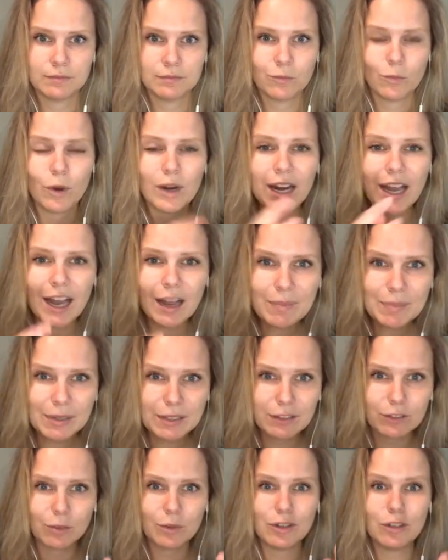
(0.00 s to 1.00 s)
What
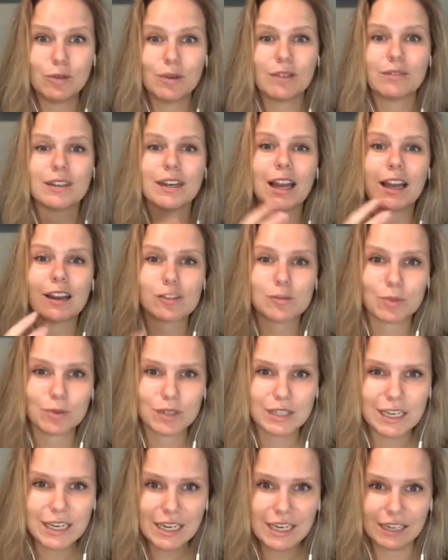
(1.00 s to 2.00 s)
happens when you have an
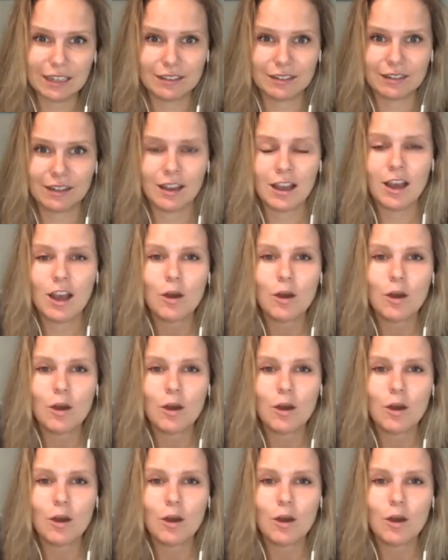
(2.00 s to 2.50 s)
expertise?